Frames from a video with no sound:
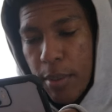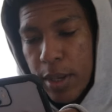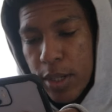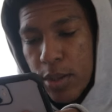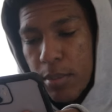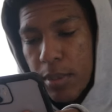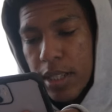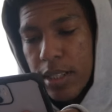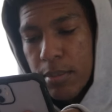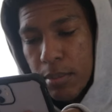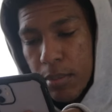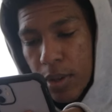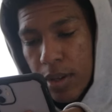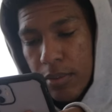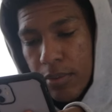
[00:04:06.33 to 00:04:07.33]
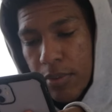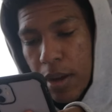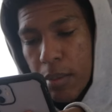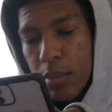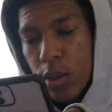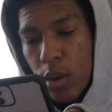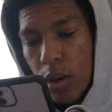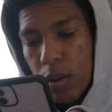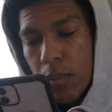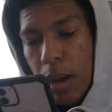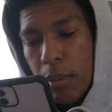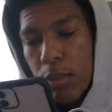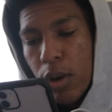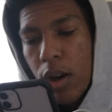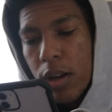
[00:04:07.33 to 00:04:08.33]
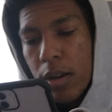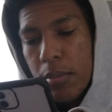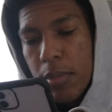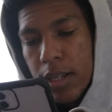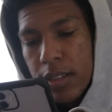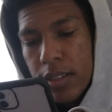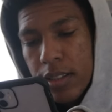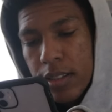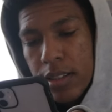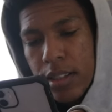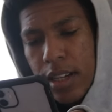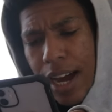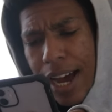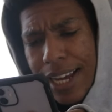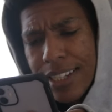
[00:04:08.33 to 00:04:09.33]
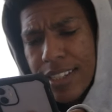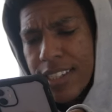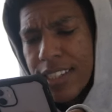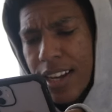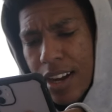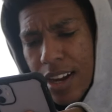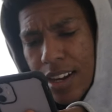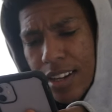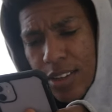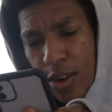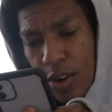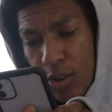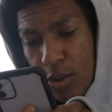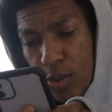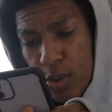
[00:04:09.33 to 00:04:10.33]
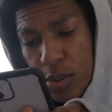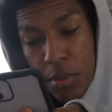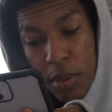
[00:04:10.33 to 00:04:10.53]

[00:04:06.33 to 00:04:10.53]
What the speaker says: I Met Your Mother, Modern Family, On My Block, Money Heist, Narcos